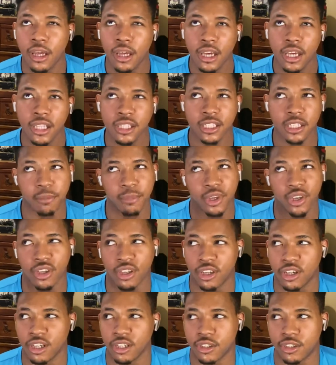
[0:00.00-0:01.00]
it took me a
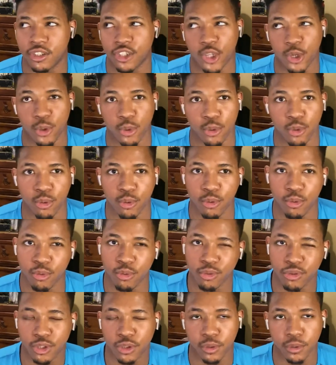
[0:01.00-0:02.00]
good
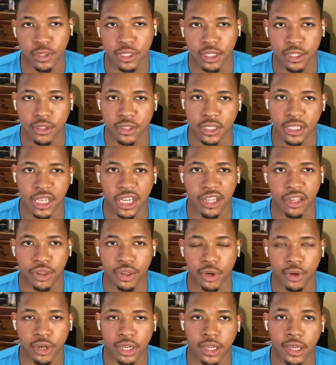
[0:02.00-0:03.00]
two years to hit
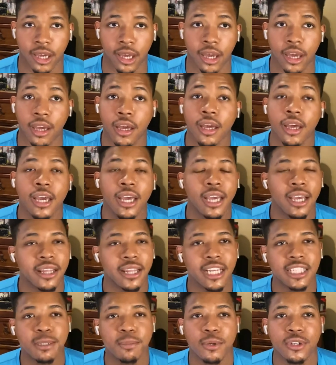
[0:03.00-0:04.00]
30K. And
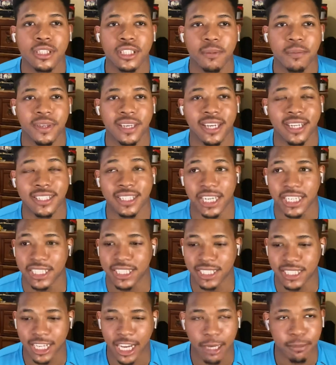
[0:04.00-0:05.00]
that's mostly because I
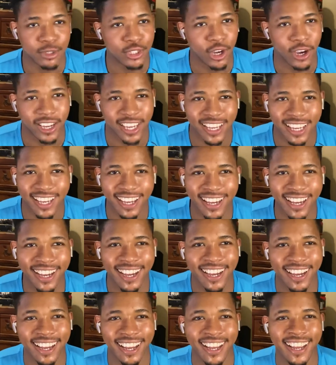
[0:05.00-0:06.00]
stopped talking.
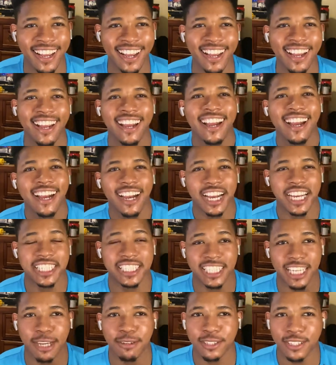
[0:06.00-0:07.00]
I
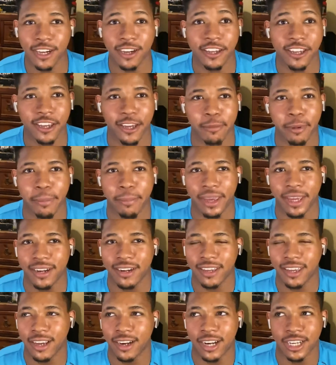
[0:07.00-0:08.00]
stopped talking on my main
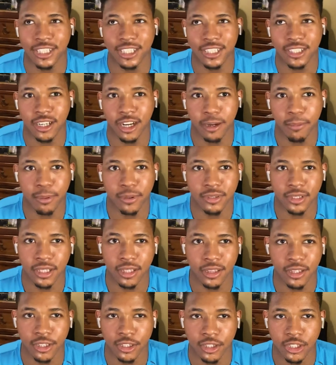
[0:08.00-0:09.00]
account. I just started posting
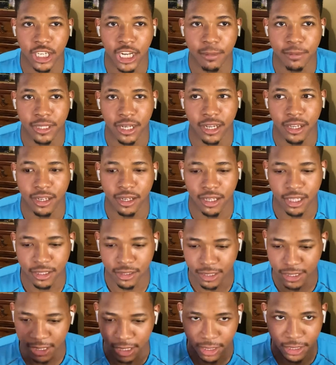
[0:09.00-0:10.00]
thirst traps, and I get like
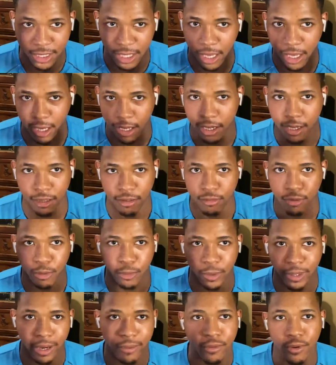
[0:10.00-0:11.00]
6K or
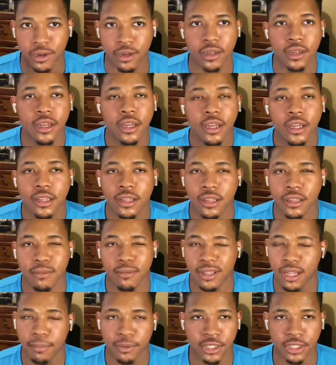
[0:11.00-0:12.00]
whatever.
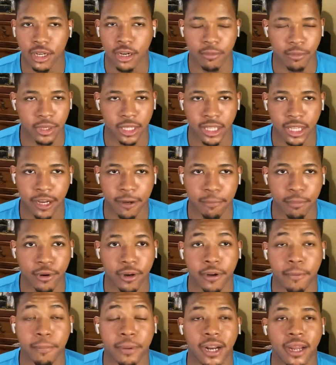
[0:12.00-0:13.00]
Numbers aren't really that
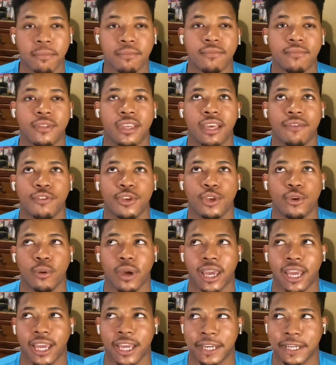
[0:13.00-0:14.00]
important, but I'm giving you
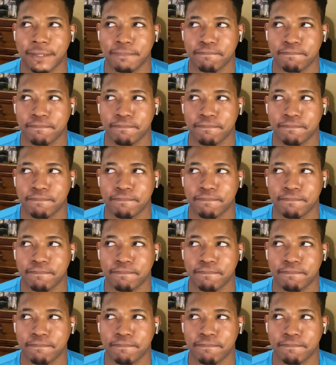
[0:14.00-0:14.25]
a